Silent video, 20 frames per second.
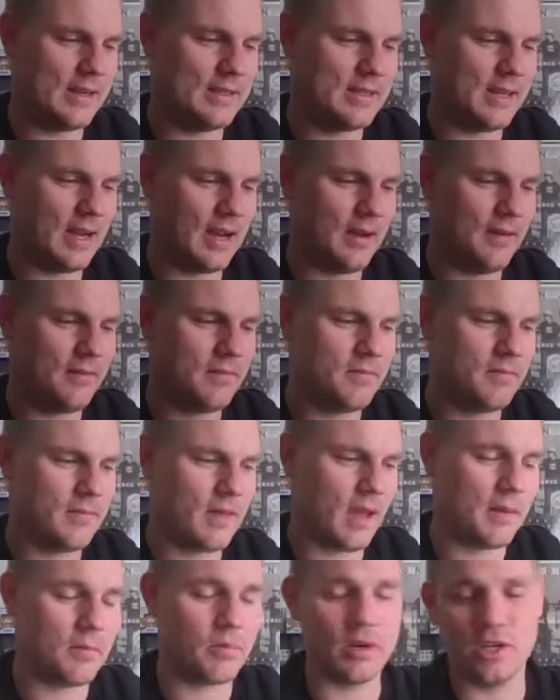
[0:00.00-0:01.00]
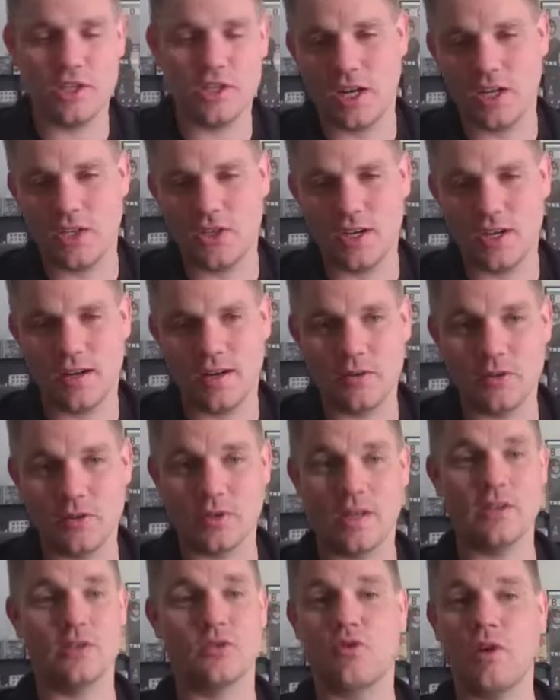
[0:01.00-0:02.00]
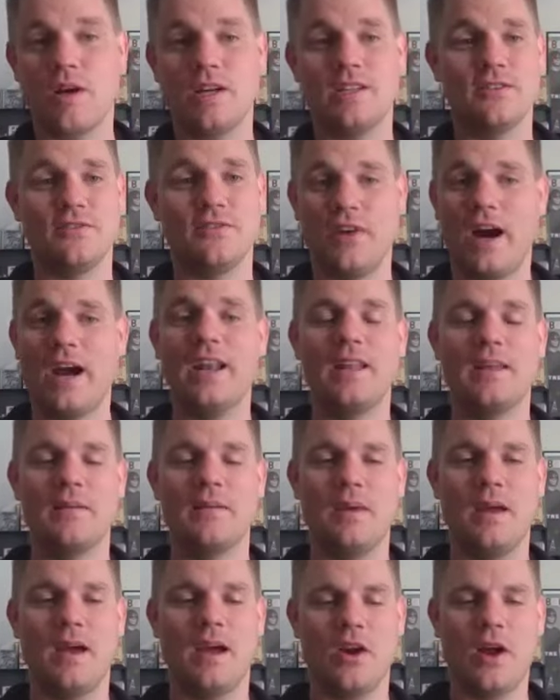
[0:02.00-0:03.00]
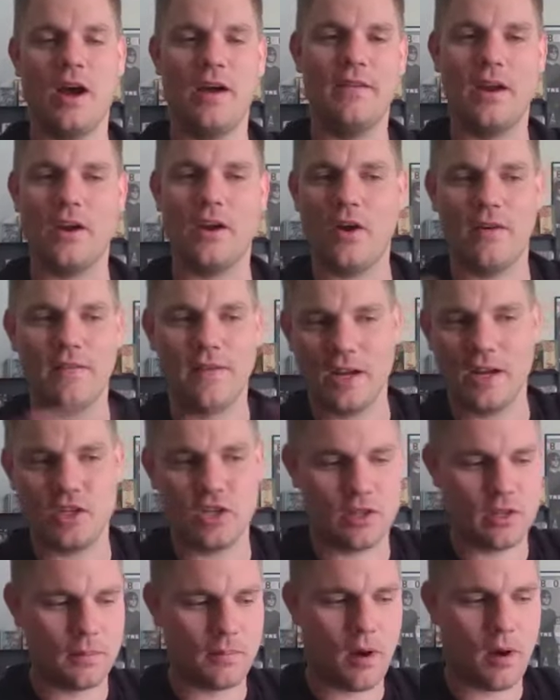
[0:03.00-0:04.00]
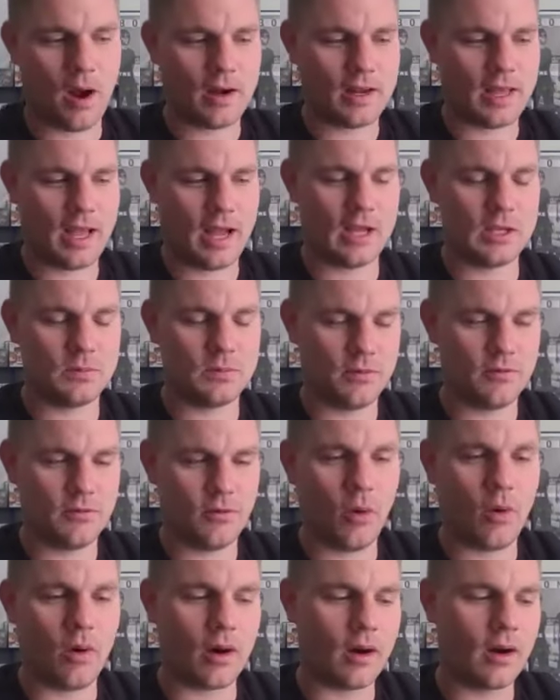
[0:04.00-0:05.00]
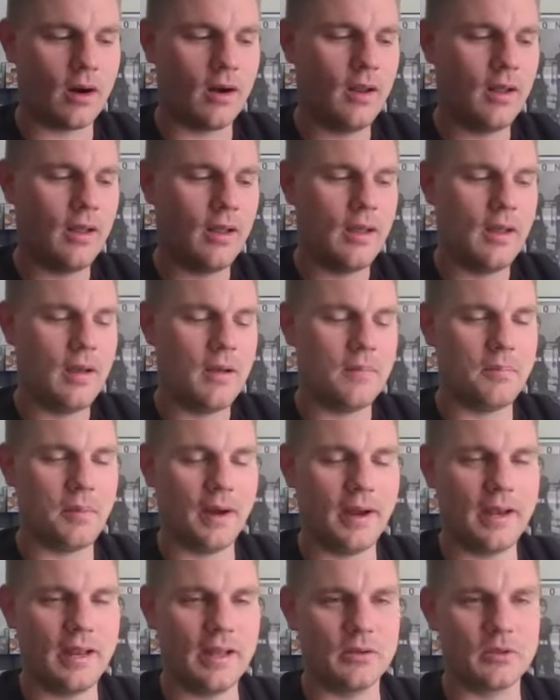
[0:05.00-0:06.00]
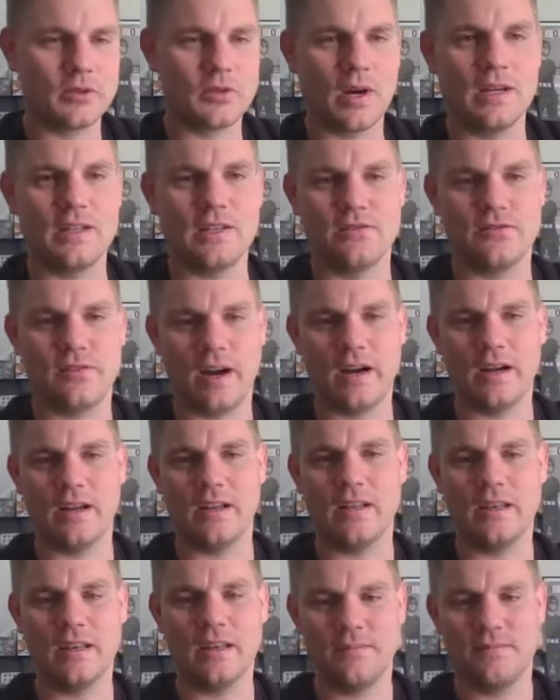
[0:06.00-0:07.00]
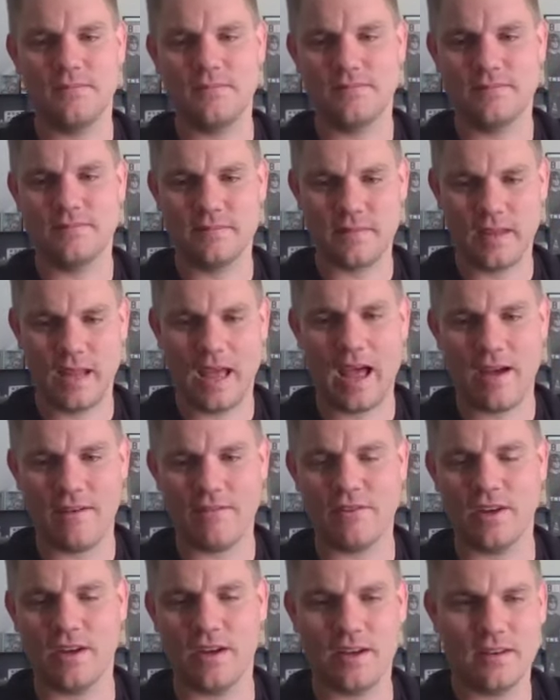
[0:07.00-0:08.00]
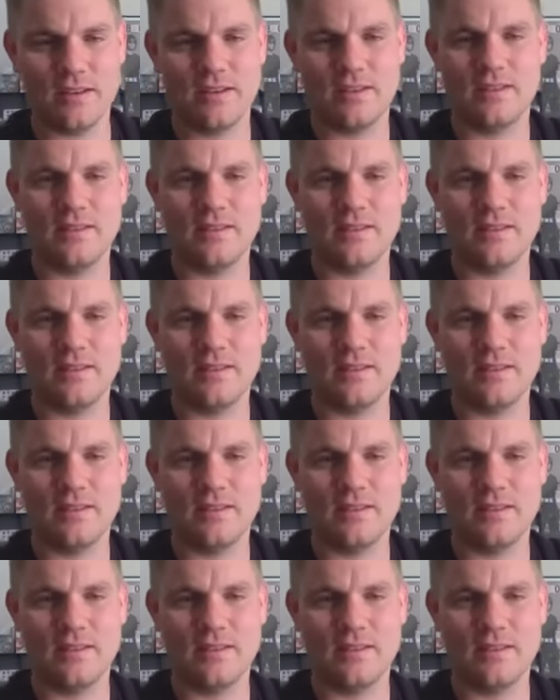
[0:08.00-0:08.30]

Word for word: And mm. uh, I appreciate you. It was it was great to finally. You know, I, I know I've had you on the podcast before, but it was great to finally have you.